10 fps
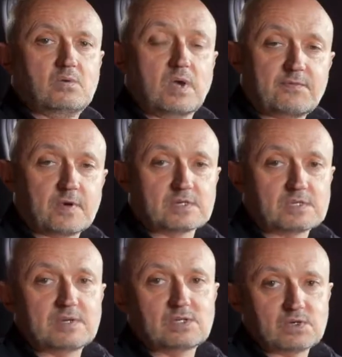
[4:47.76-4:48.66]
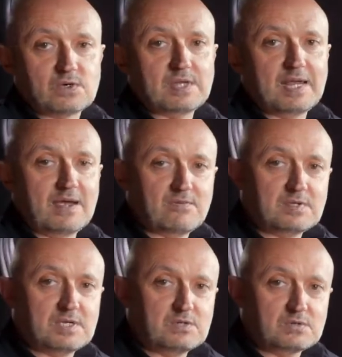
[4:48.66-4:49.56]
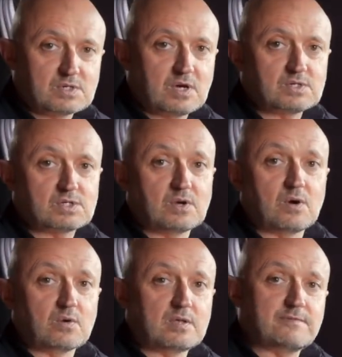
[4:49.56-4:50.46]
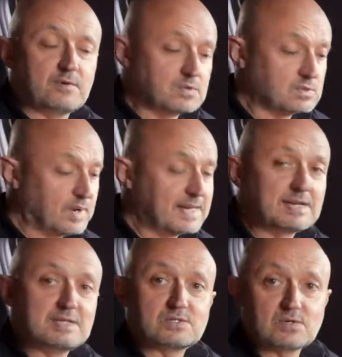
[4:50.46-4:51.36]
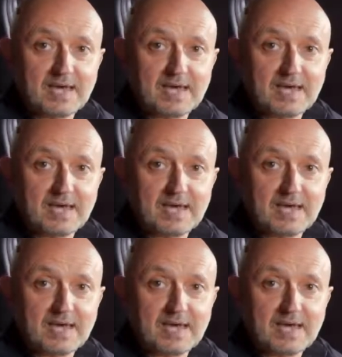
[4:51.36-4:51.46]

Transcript: We have also ensured that everything you touch not only falls readily to